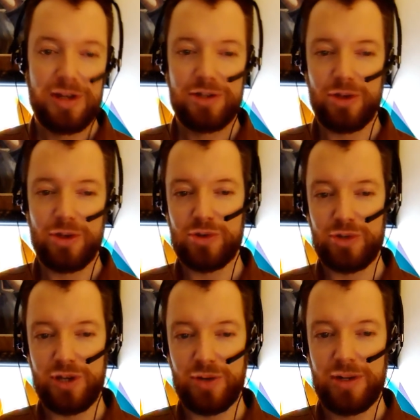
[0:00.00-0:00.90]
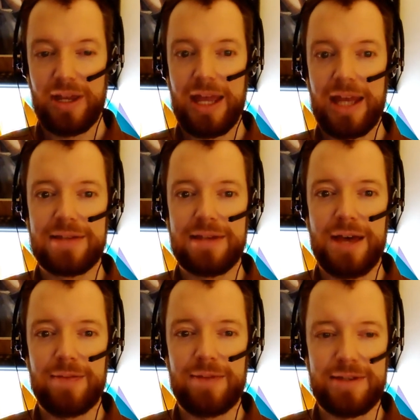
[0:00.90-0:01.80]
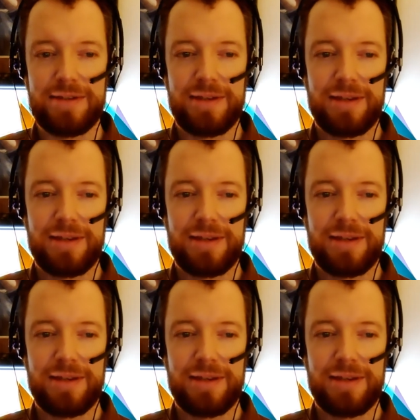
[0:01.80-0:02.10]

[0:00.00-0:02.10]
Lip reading: to those who don't, and it's obvious.